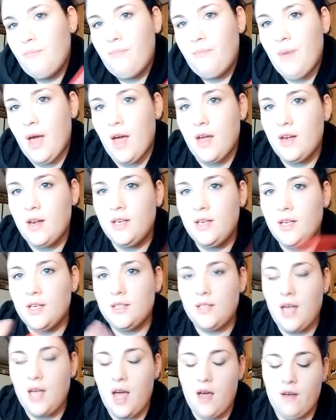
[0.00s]
bad. It
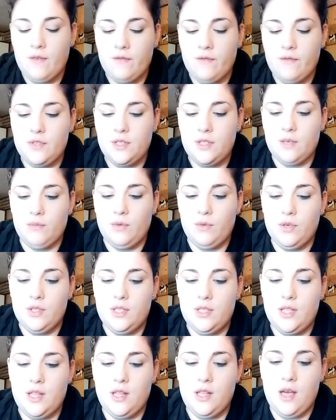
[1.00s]
does have some good
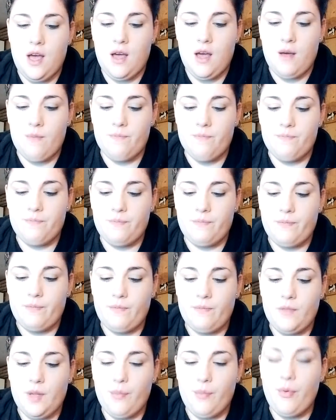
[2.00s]
um,
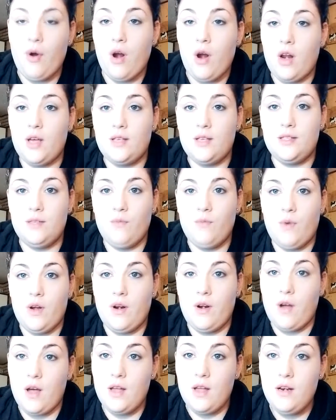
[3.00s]
products and
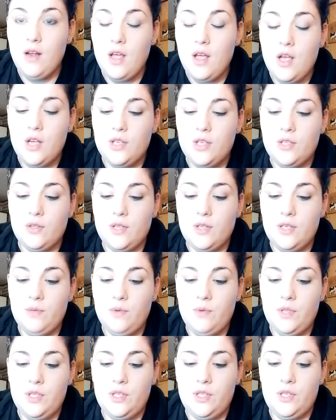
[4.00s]
whatnot. So these were
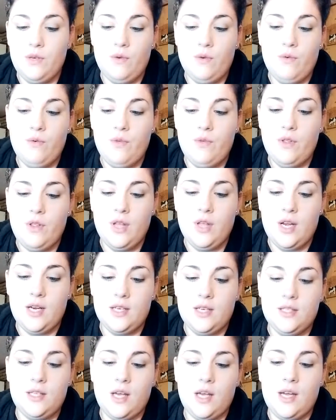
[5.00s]
the two that I
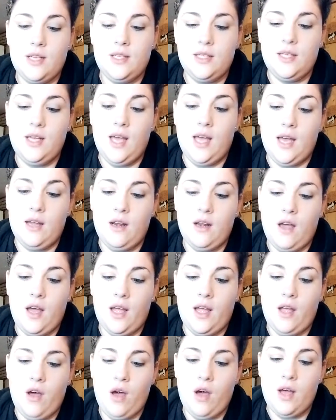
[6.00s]
decided to get. I
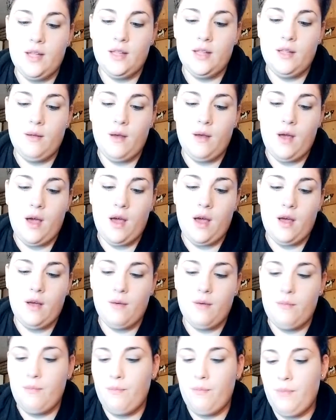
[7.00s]
got uh,
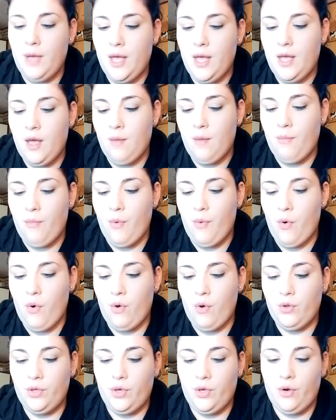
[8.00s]
Big and
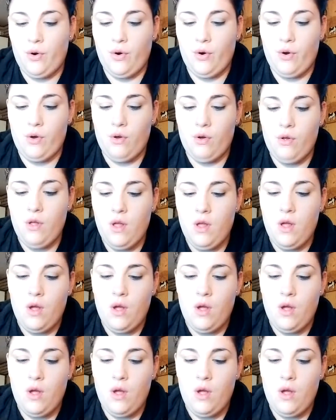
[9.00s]
Bold Curl,